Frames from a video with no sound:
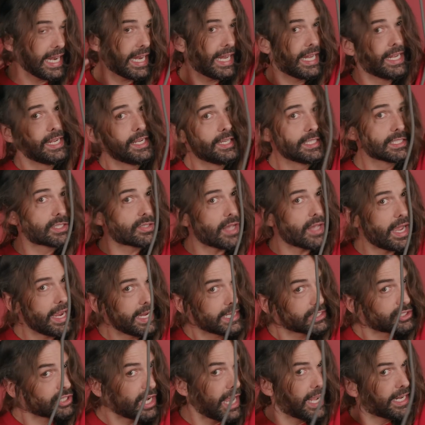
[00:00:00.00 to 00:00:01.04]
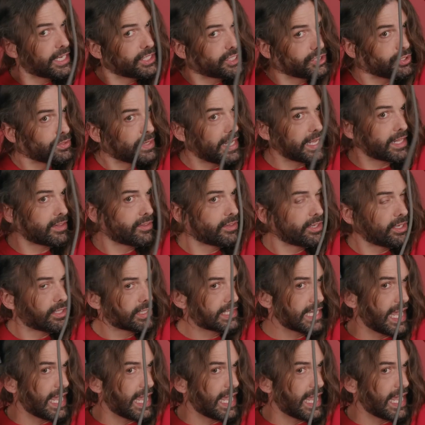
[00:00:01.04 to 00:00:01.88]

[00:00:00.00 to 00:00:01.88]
so I am trying to do like little